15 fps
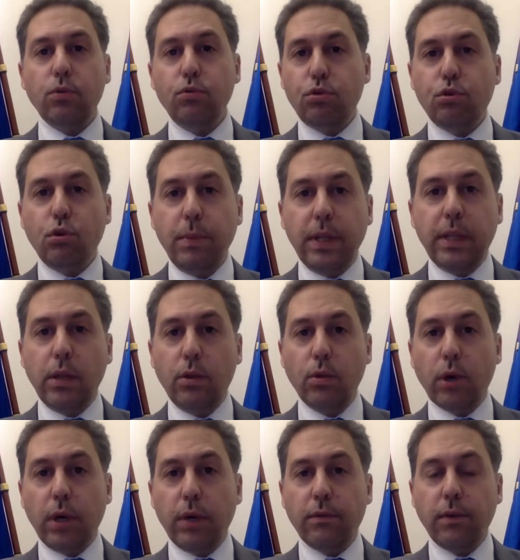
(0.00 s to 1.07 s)
But more than
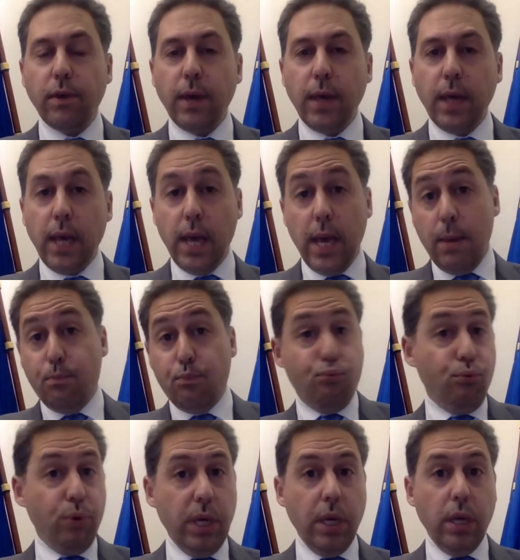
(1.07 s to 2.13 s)
anyone, I'd like to thank
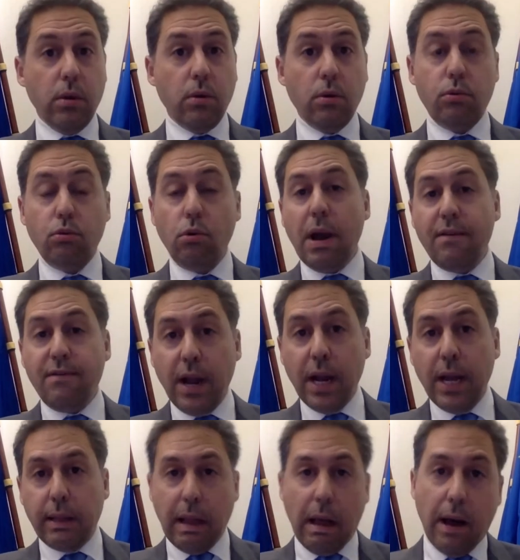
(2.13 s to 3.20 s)
Samir Abdelkrim